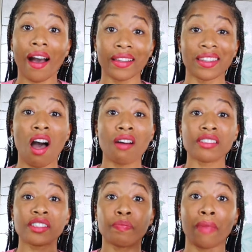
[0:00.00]
I
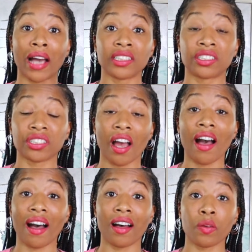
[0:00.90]
lost my
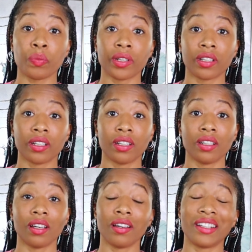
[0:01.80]
job.
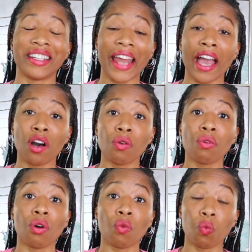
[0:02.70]
Now
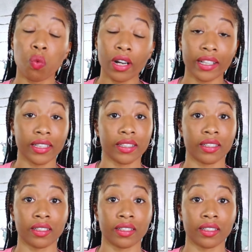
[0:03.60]
what?